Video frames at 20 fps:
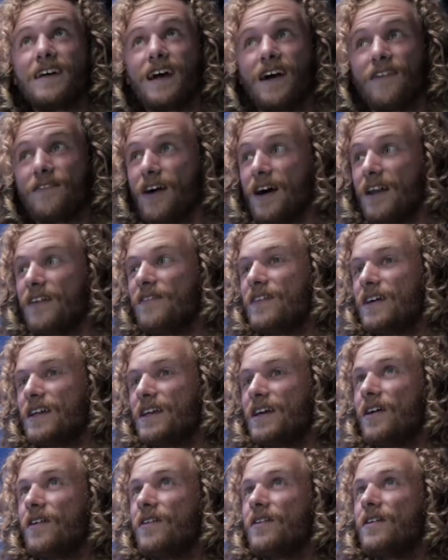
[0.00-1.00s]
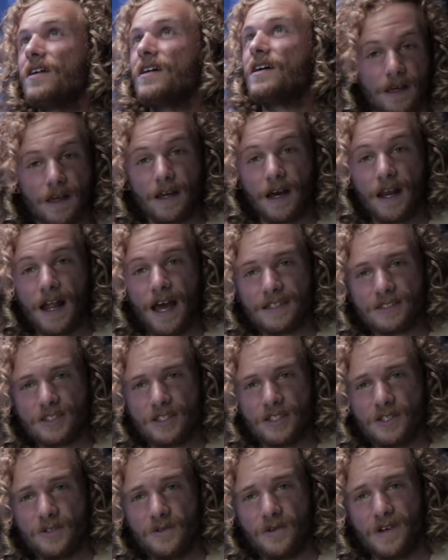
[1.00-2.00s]
I've got a video. Kind of has
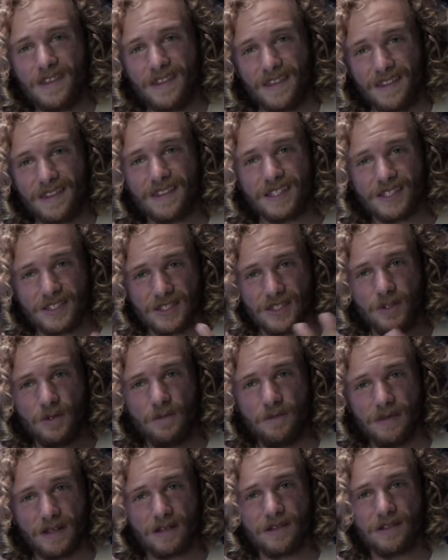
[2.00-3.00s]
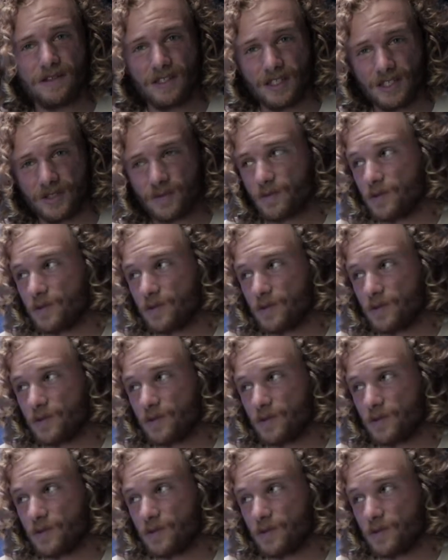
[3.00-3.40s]
to do with this new build of this